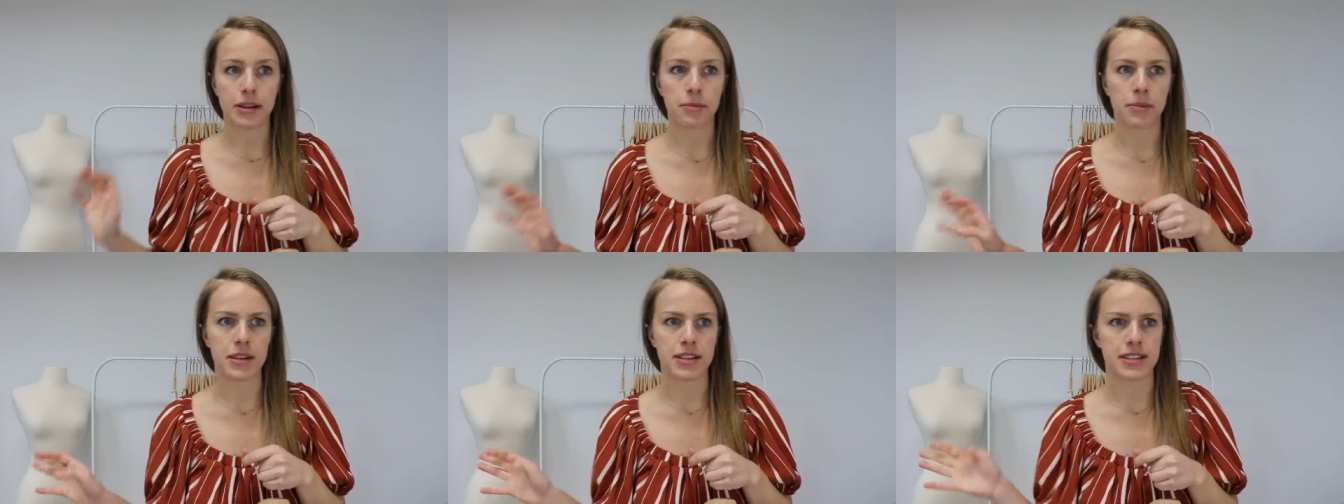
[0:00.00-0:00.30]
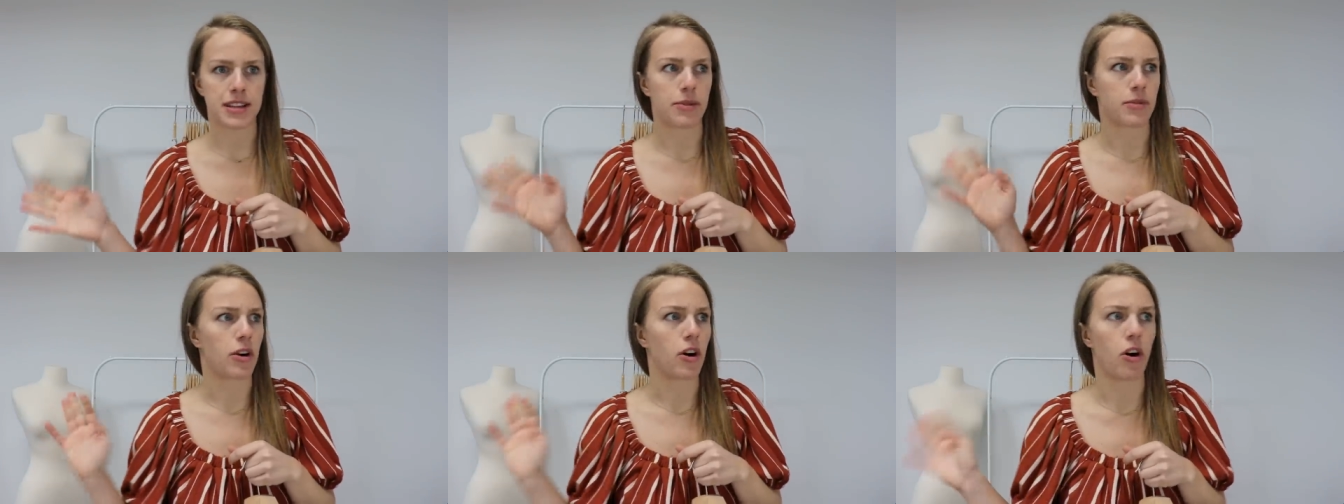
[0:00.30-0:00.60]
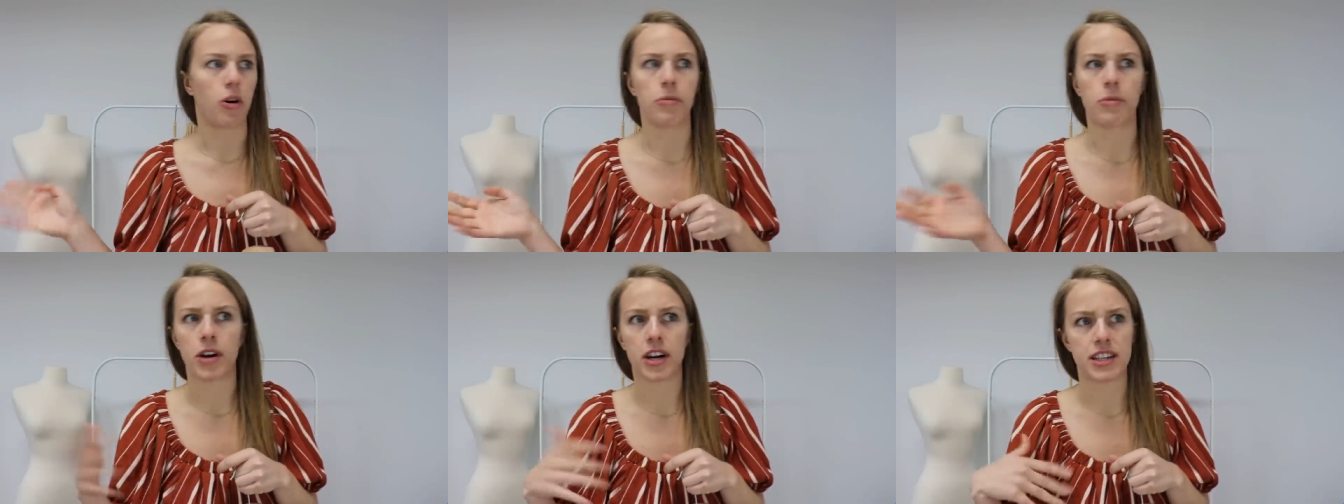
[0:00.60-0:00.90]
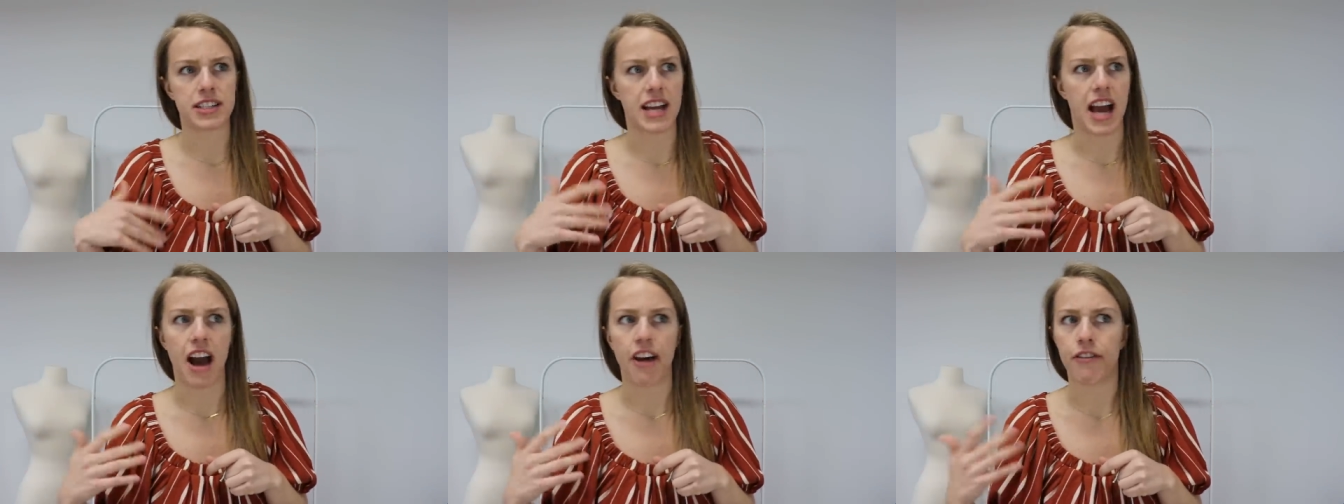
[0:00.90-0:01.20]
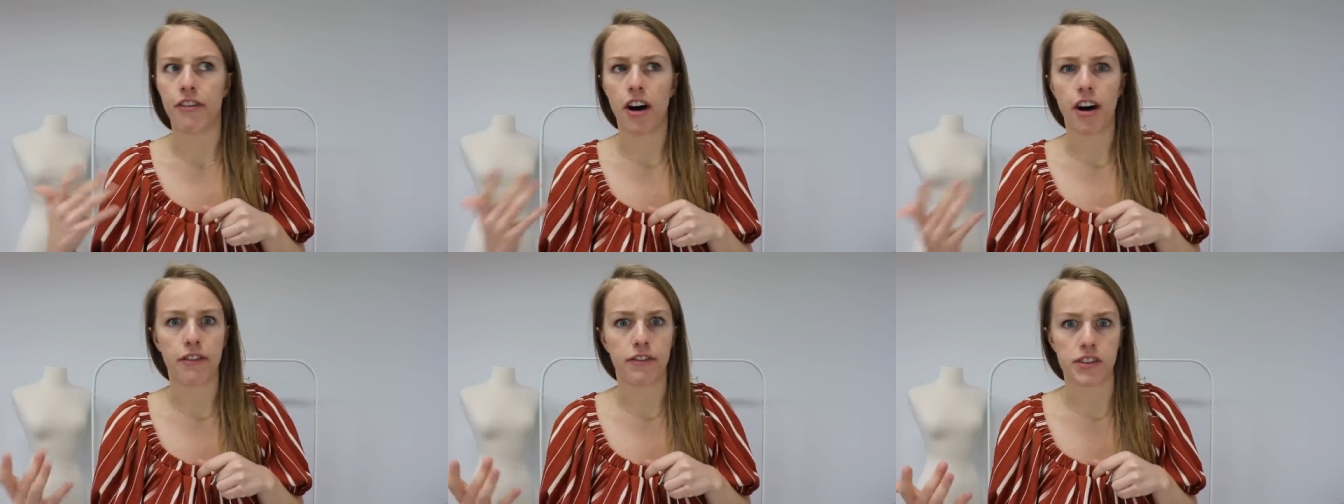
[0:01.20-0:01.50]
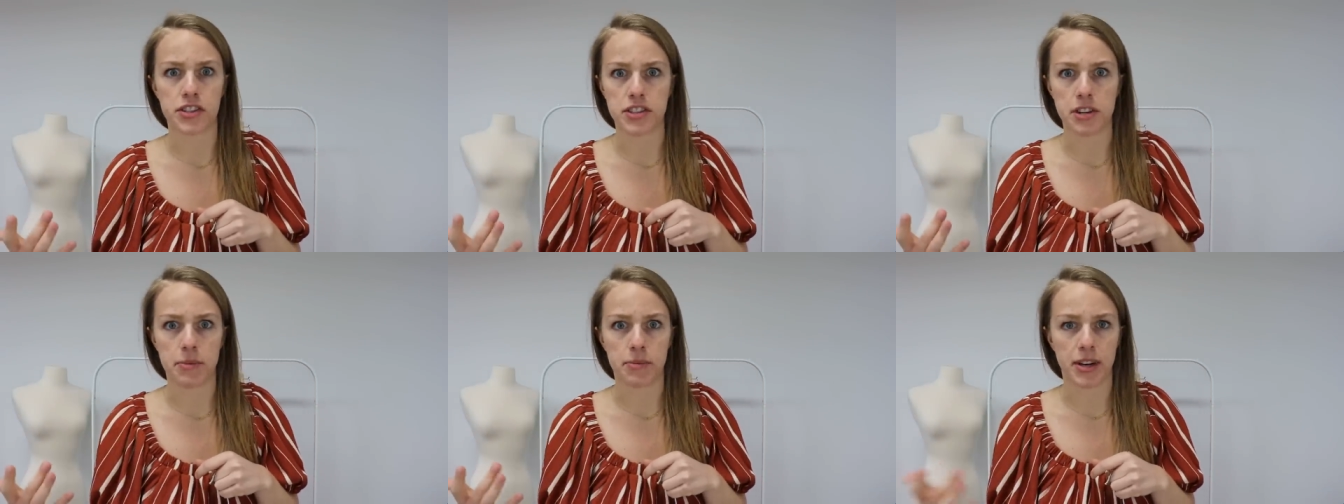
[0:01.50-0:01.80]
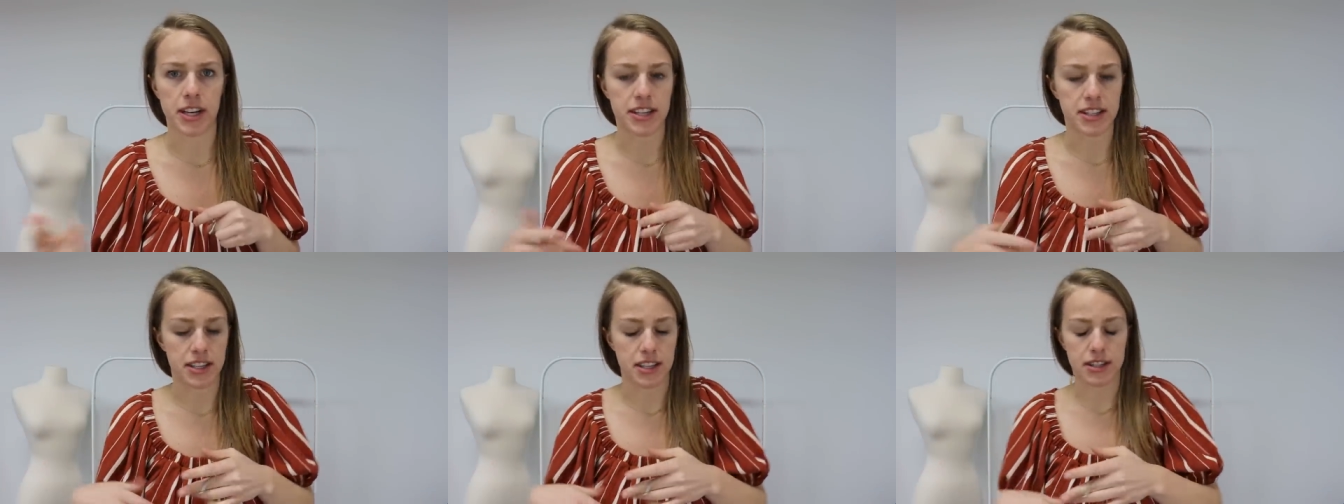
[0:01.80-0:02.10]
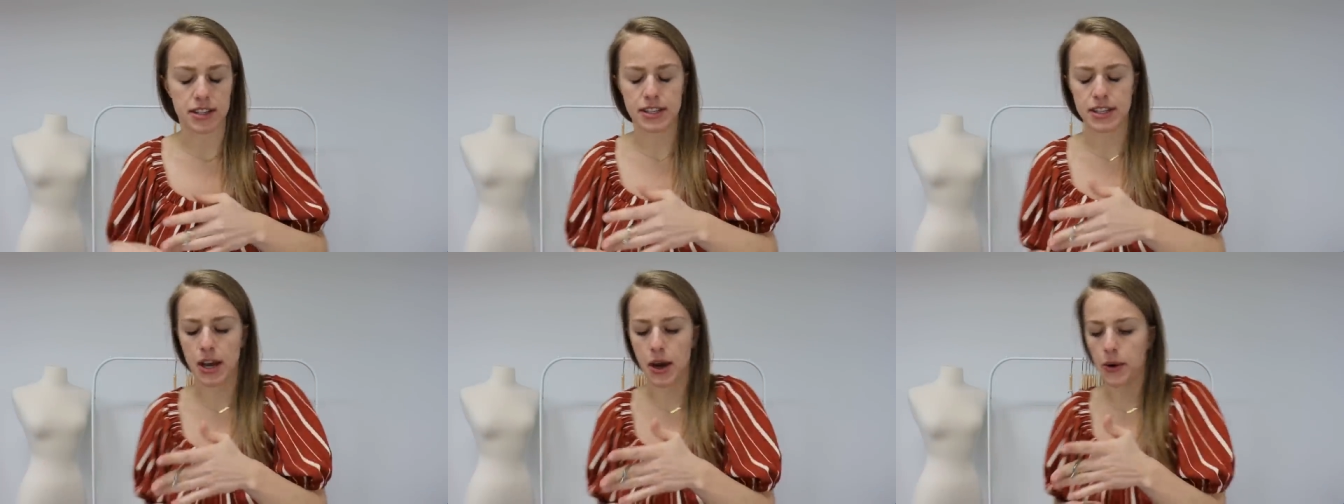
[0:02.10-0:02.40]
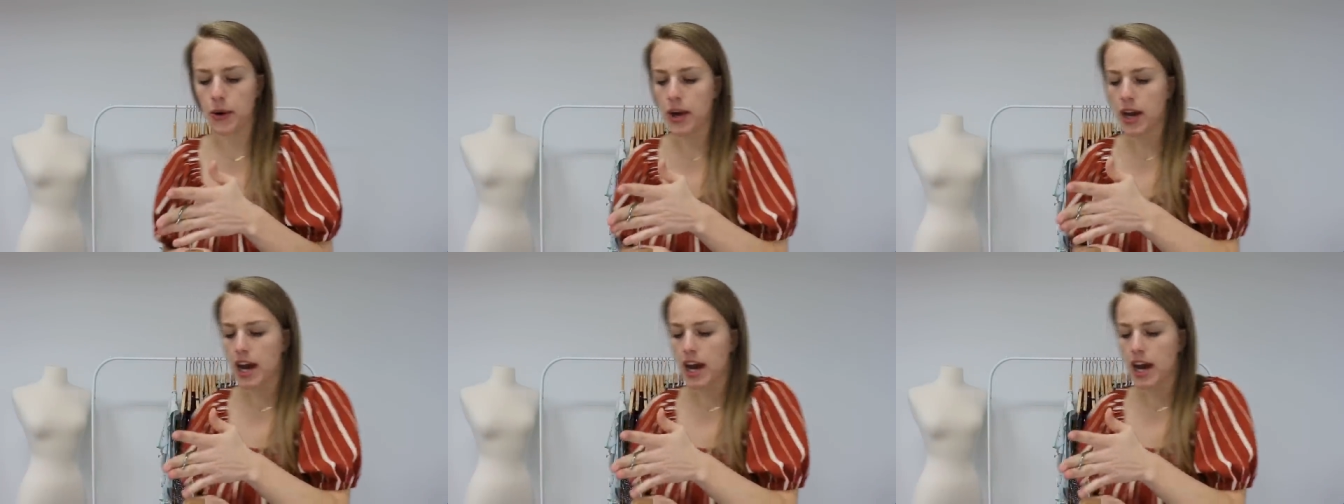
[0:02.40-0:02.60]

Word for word: them because they were all marked half off for some reason. So